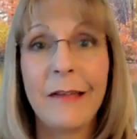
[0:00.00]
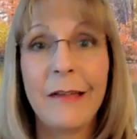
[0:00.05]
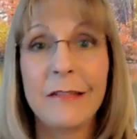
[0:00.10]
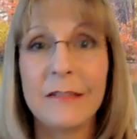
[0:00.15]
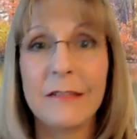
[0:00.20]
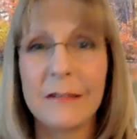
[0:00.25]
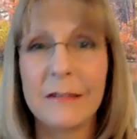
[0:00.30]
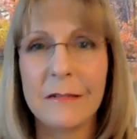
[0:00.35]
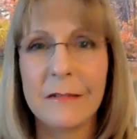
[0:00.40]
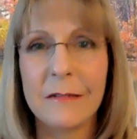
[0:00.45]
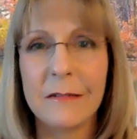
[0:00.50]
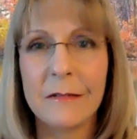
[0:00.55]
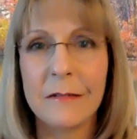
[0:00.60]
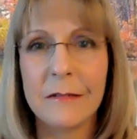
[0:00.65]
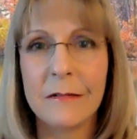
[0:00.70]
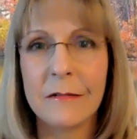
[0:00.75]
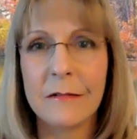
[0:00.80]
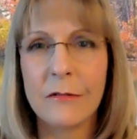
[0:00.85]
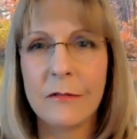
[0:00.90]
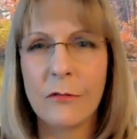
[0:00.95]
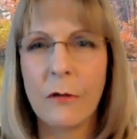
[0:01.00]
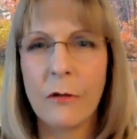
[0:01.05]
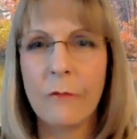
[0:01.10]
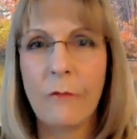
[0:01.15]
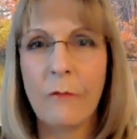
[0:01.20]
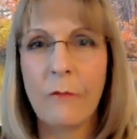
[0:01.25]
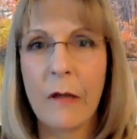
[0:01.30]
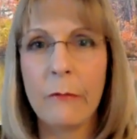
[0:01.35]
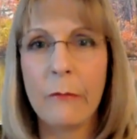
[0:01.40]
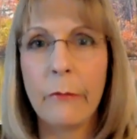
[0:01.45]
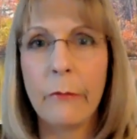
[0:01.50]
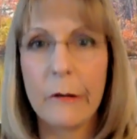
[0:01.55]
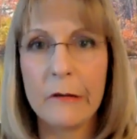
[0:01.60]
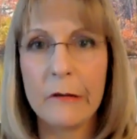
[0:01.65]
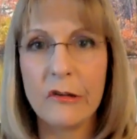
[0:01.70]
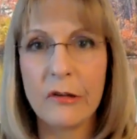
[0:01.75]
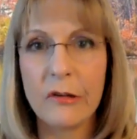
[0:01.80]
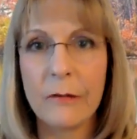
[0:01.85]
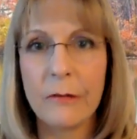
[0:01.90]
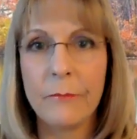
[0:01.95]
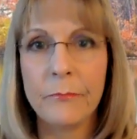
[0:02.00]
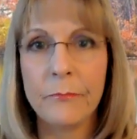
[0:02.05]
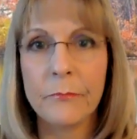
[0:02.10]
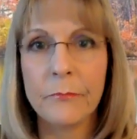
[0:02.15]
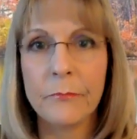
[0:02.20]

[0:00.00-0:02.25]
essence, strong vibration.